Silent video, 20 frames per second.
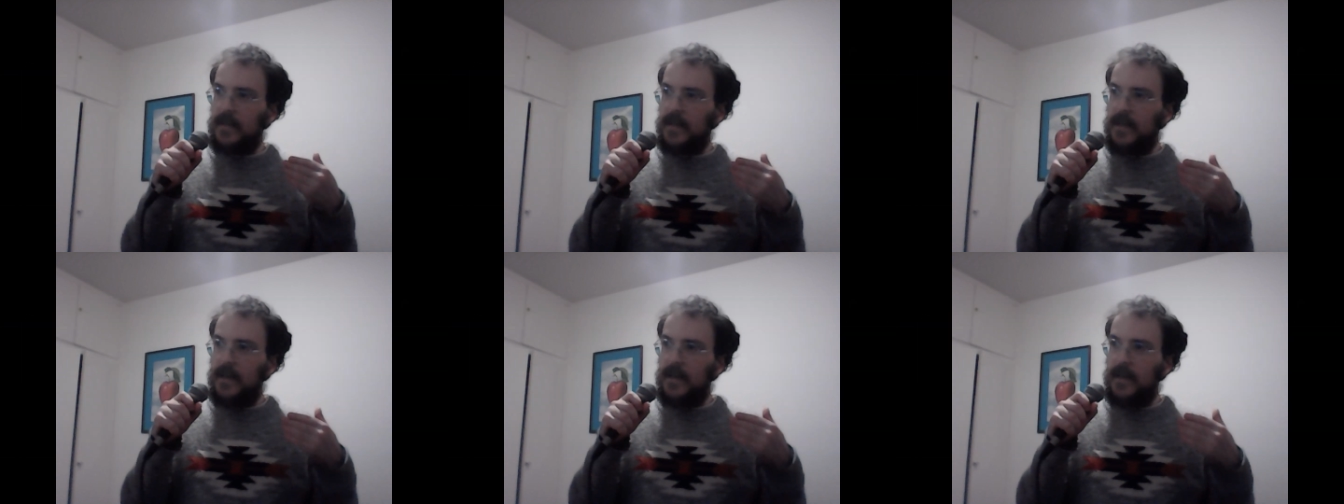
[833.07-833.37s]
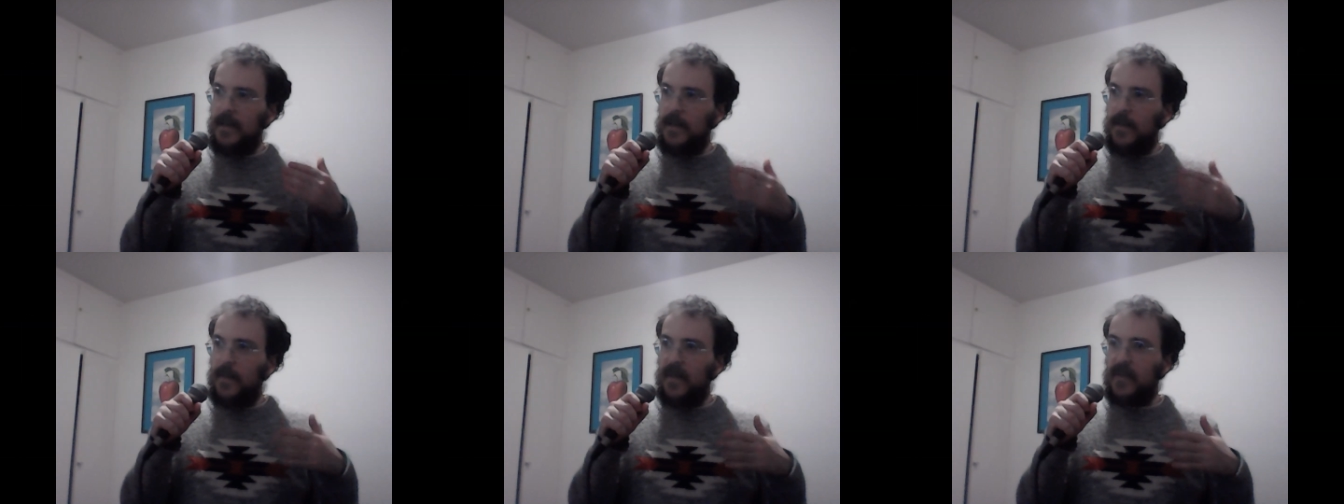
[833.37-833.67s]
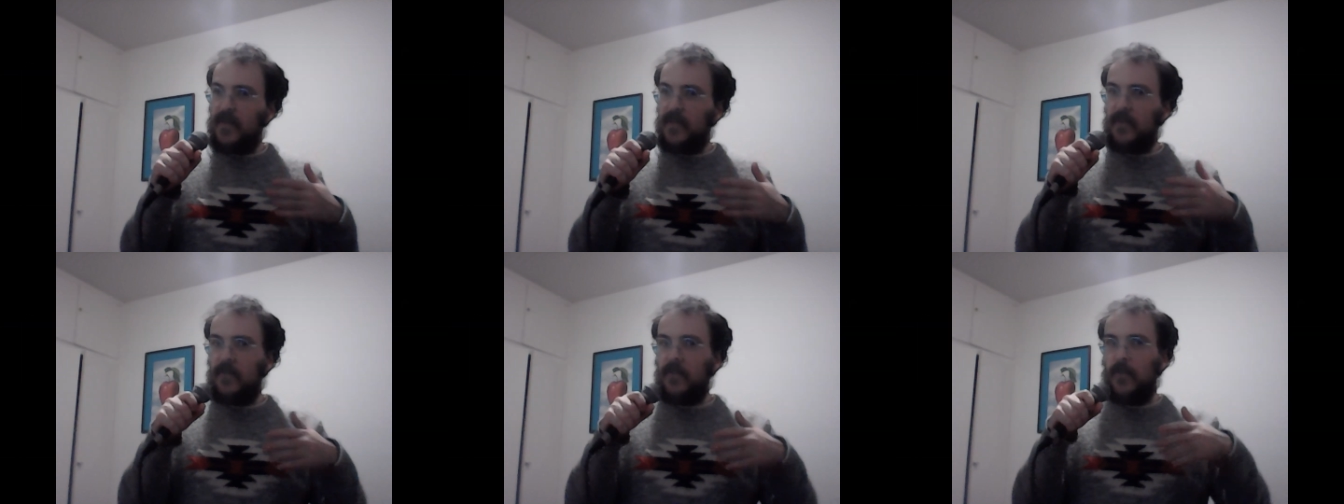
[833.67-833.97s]
but
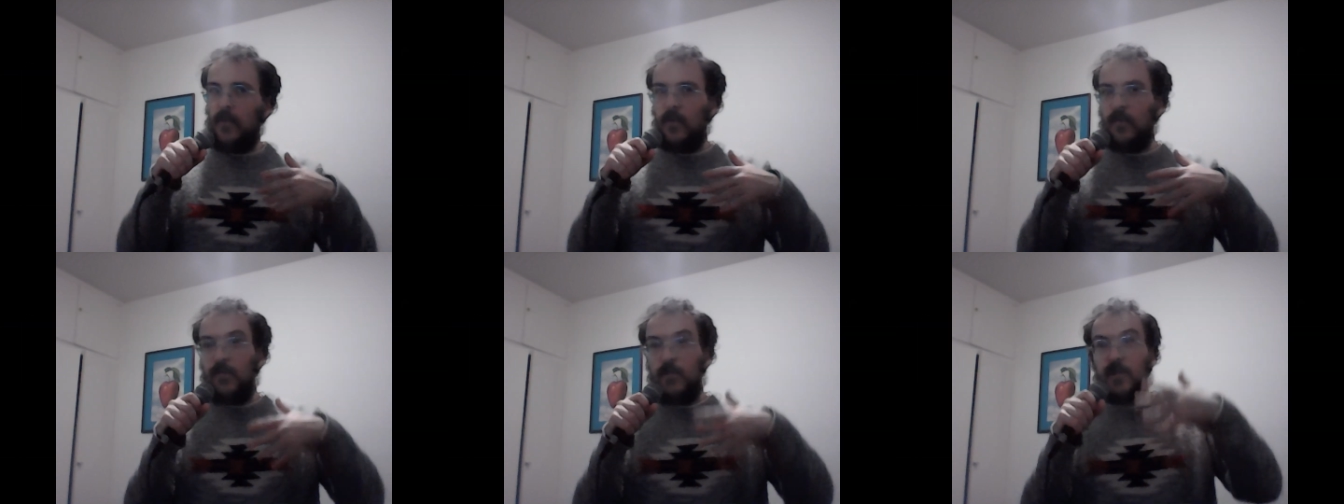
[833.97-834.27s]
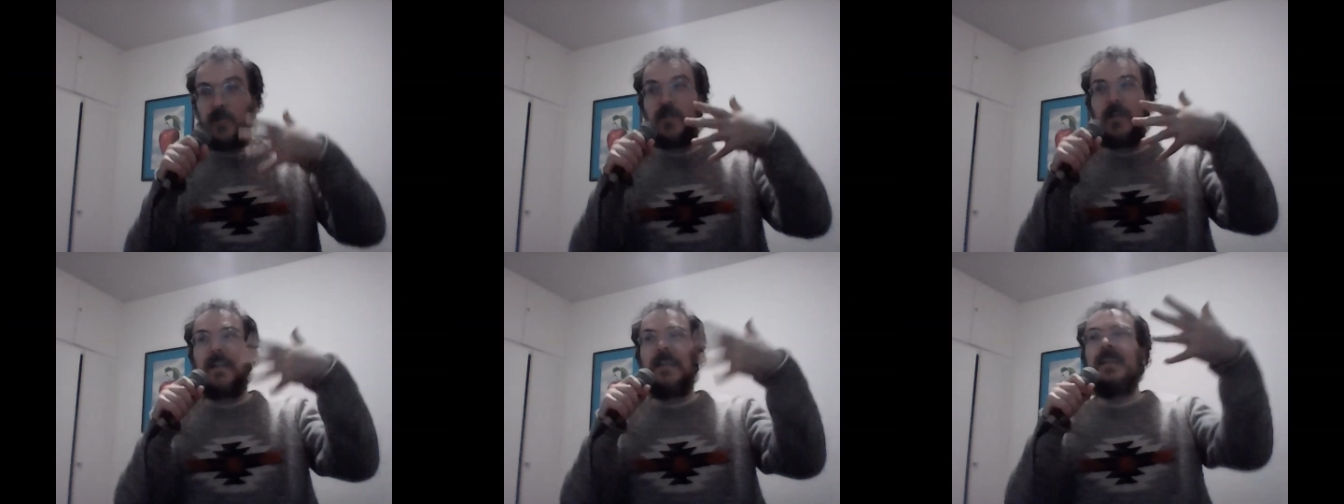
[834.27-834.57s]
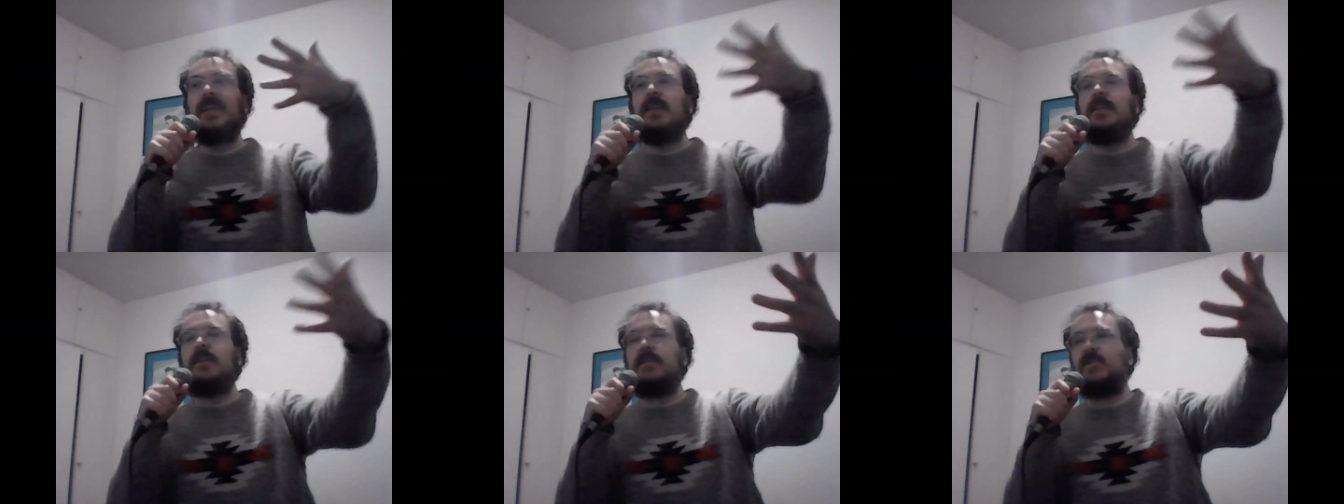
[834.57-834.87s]
for
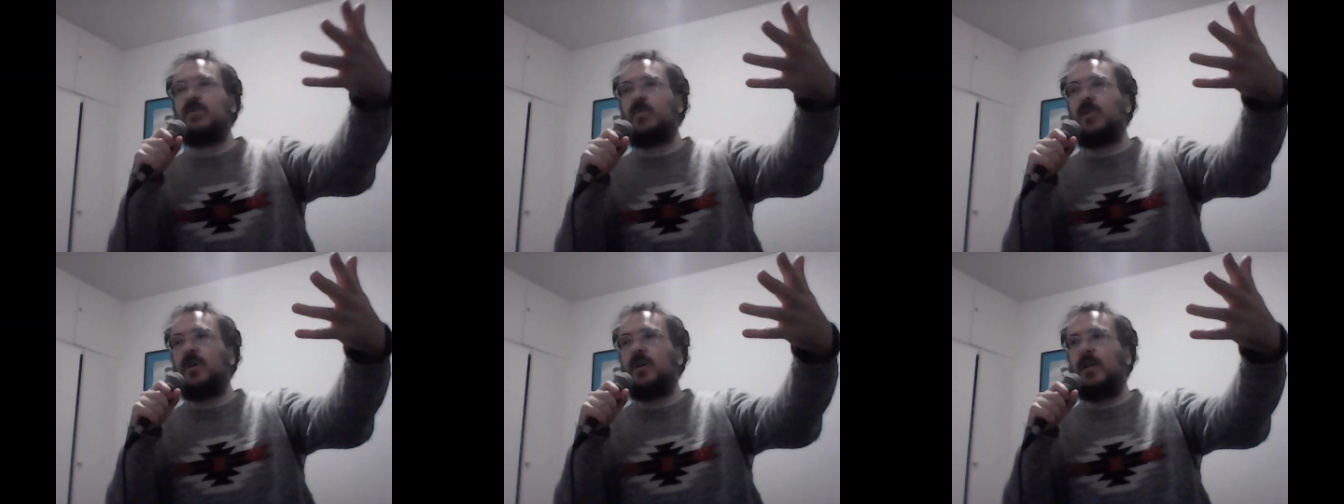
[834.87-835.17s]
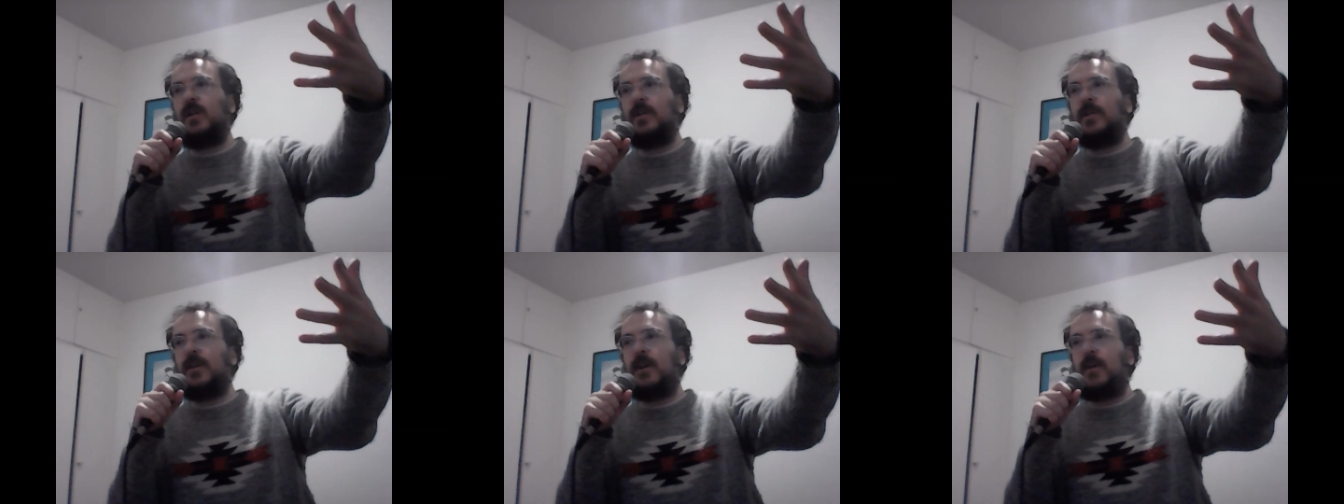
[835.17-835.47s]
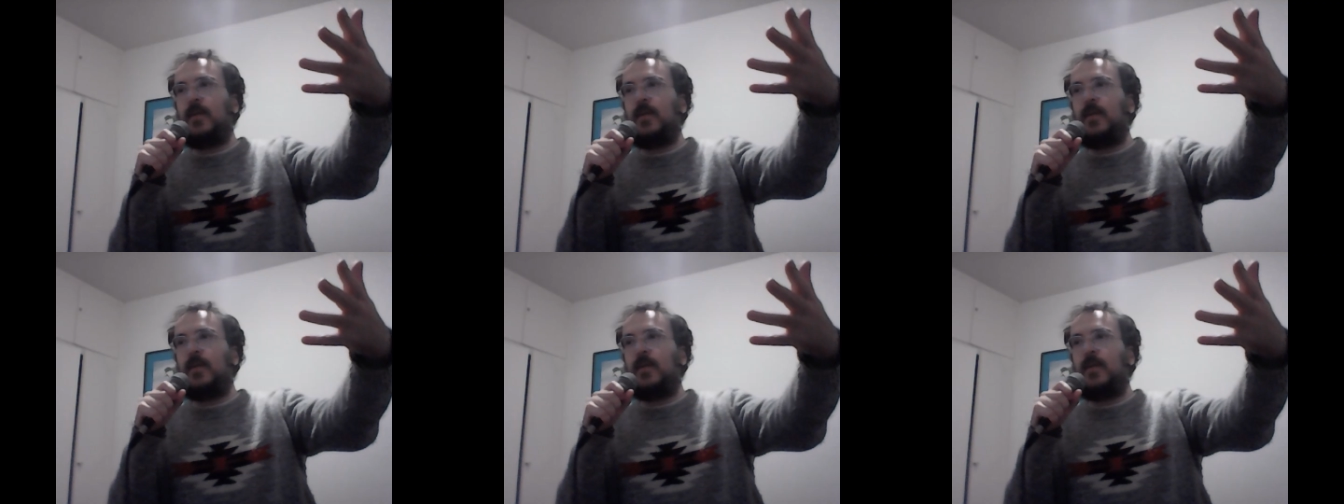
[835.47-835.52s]
Rosalina's world, right?